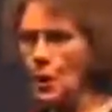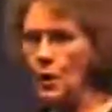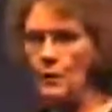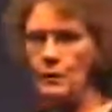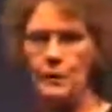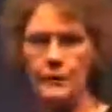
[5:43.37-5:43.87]

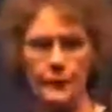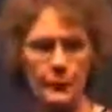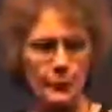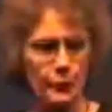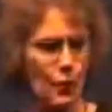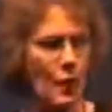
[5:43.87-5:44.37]
part of
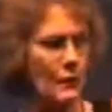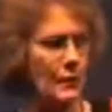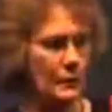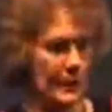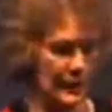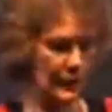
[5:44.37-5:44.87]
the
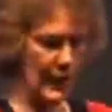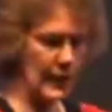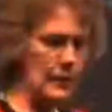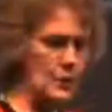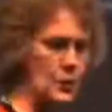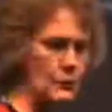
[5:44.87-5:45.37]
problem in
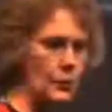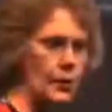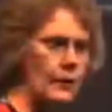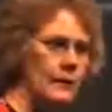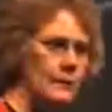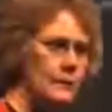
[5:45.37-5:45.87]
aging
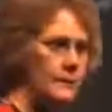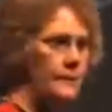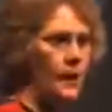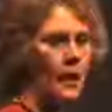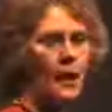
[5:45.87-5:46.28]
brains,